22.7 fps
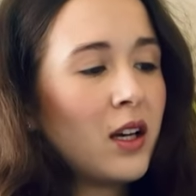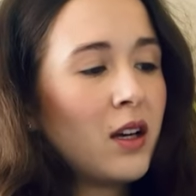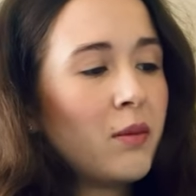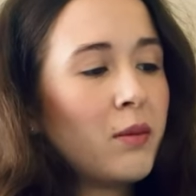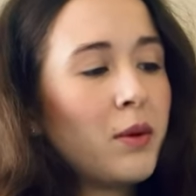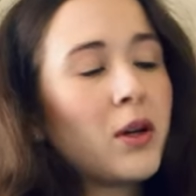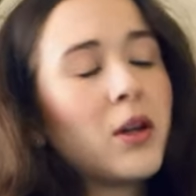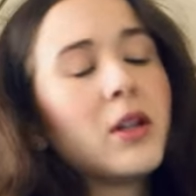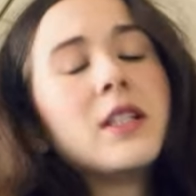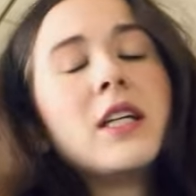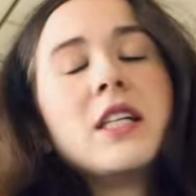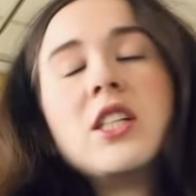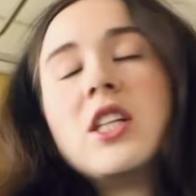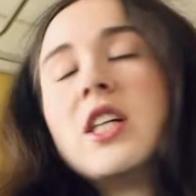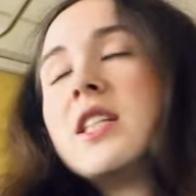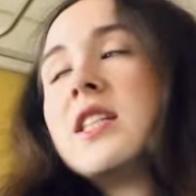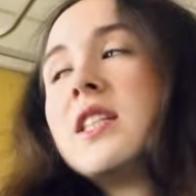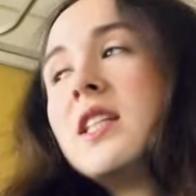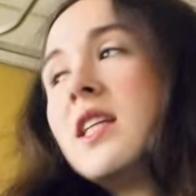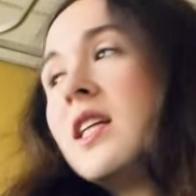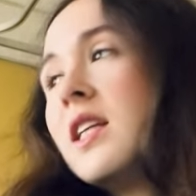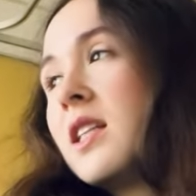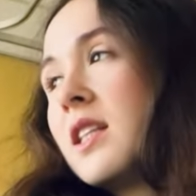because I just
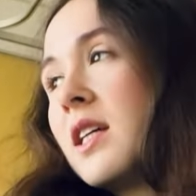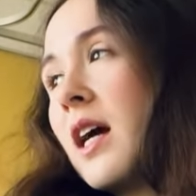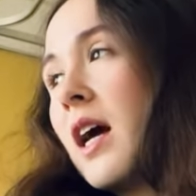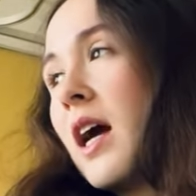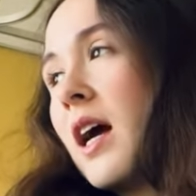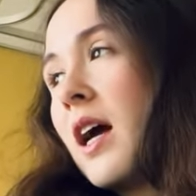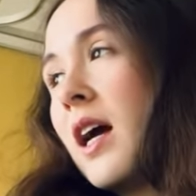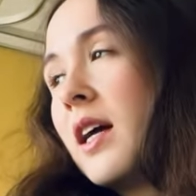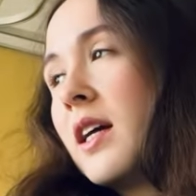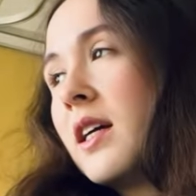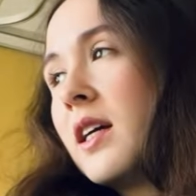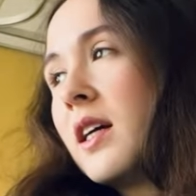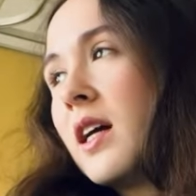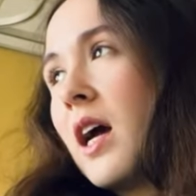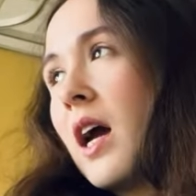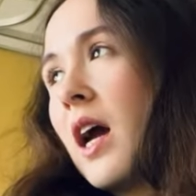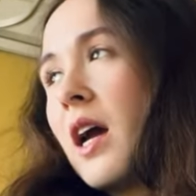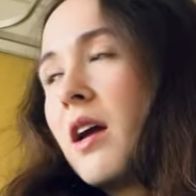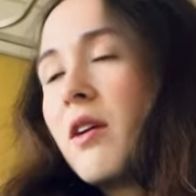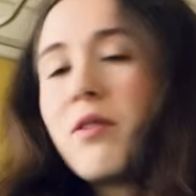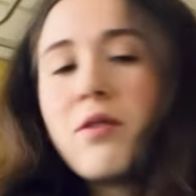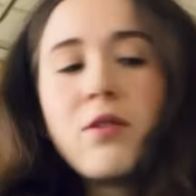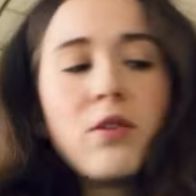need
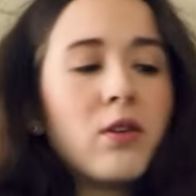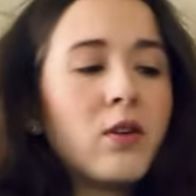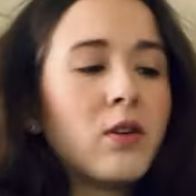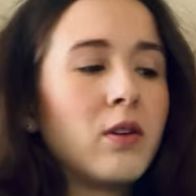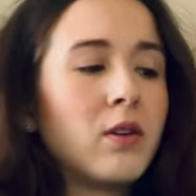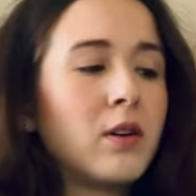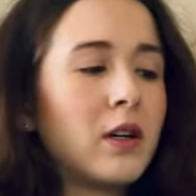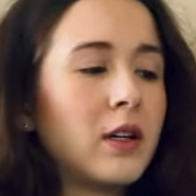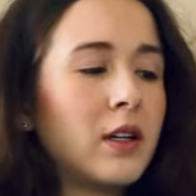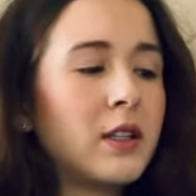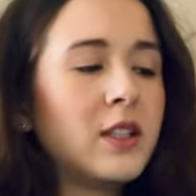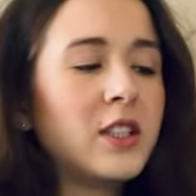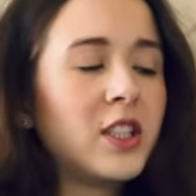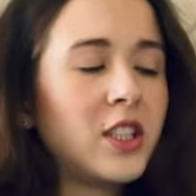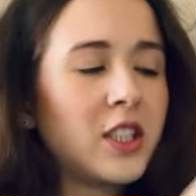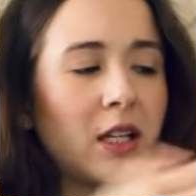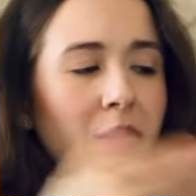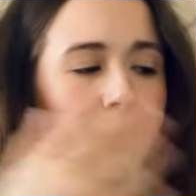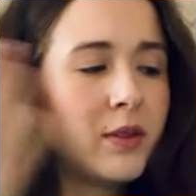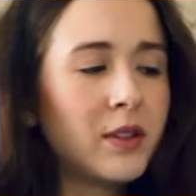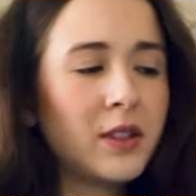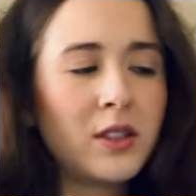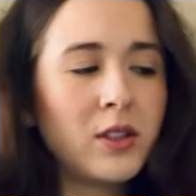iPhone and
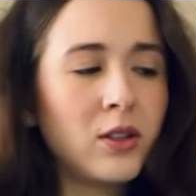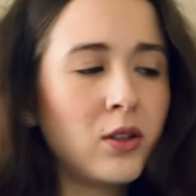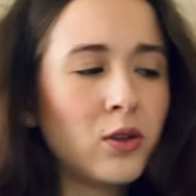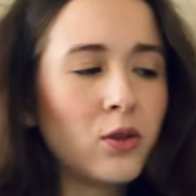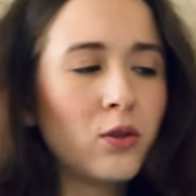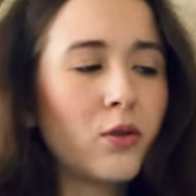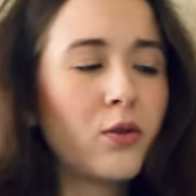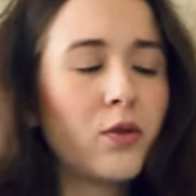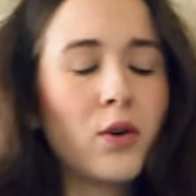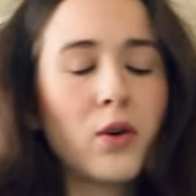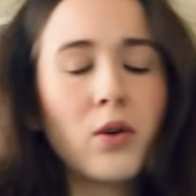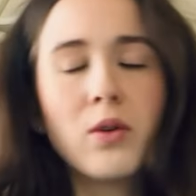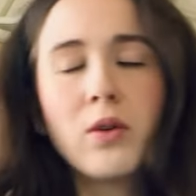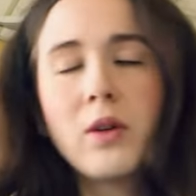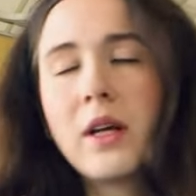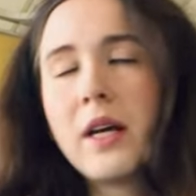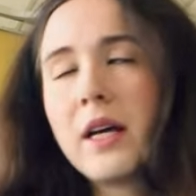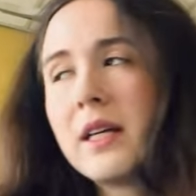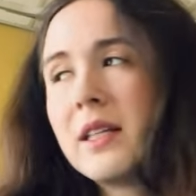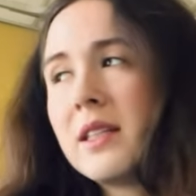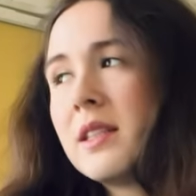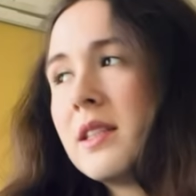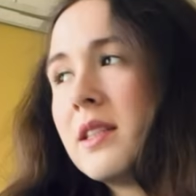some new phone,
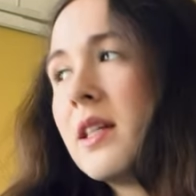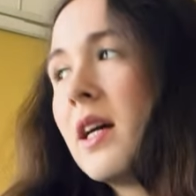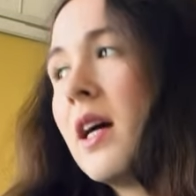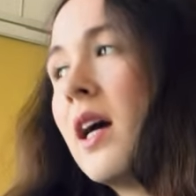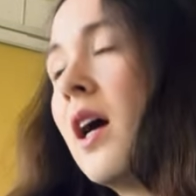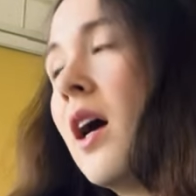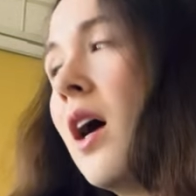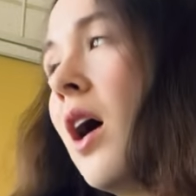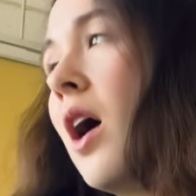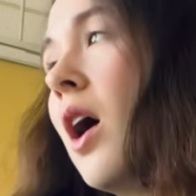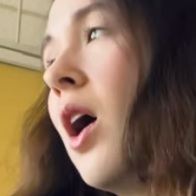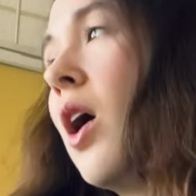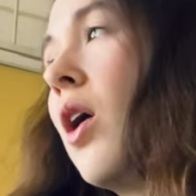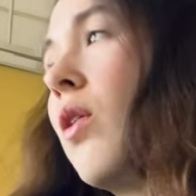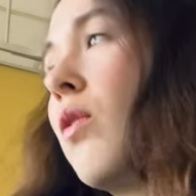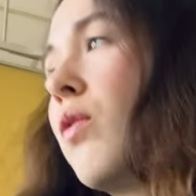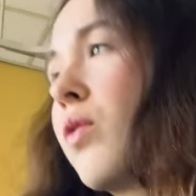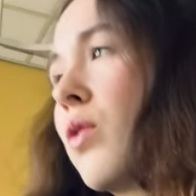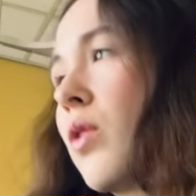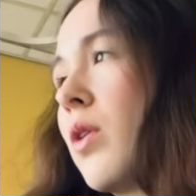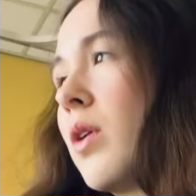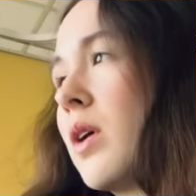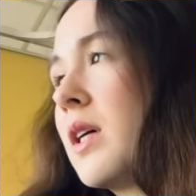and
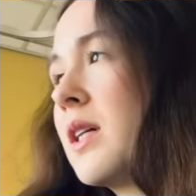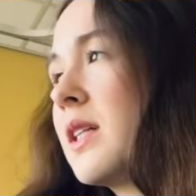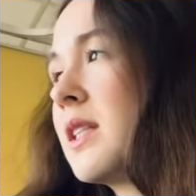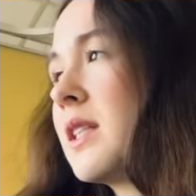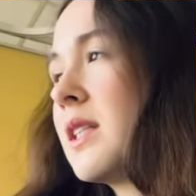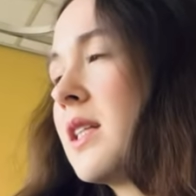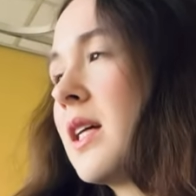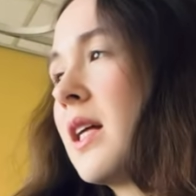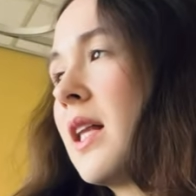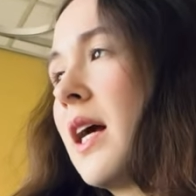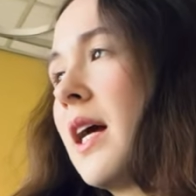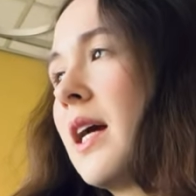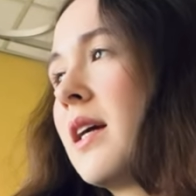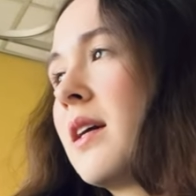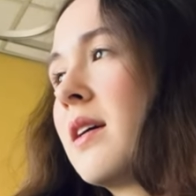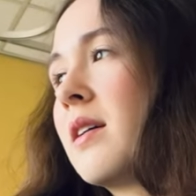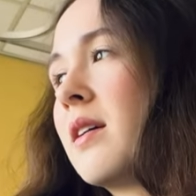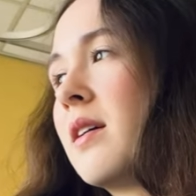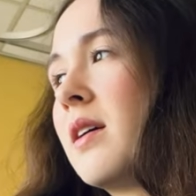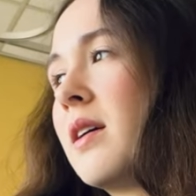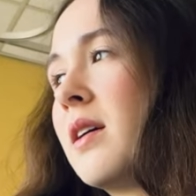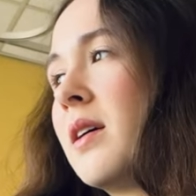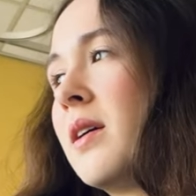of course like
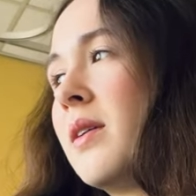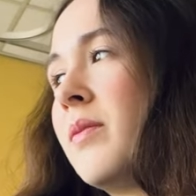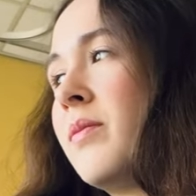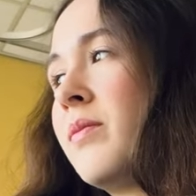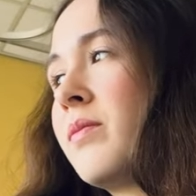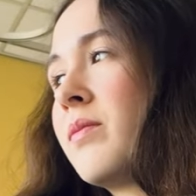uh,